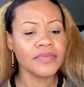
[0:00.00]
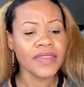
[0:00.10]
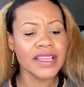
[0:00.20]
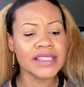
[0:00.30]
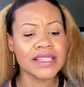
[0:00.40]

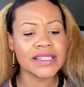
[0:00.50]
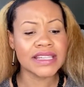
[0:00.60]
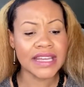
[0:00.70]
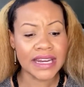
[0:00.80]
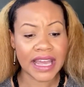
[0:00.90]
It says
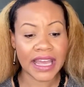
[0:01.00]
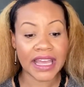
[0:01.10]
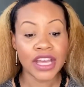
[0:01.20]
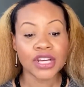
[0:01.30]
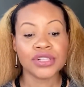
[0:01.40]
DNA,
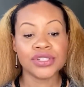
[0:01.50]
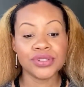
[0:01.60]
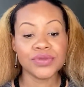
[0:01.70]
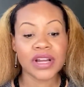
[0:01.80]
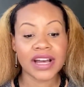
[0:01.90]
do
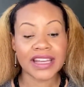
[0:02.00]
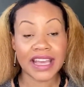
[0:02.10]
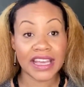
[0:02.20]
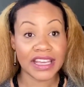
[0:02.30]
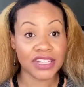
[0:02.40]
not
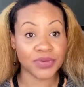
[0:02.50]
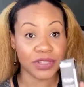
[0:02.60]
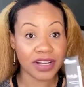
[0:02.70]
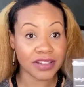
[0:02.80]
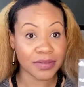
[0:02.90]
age with Dr.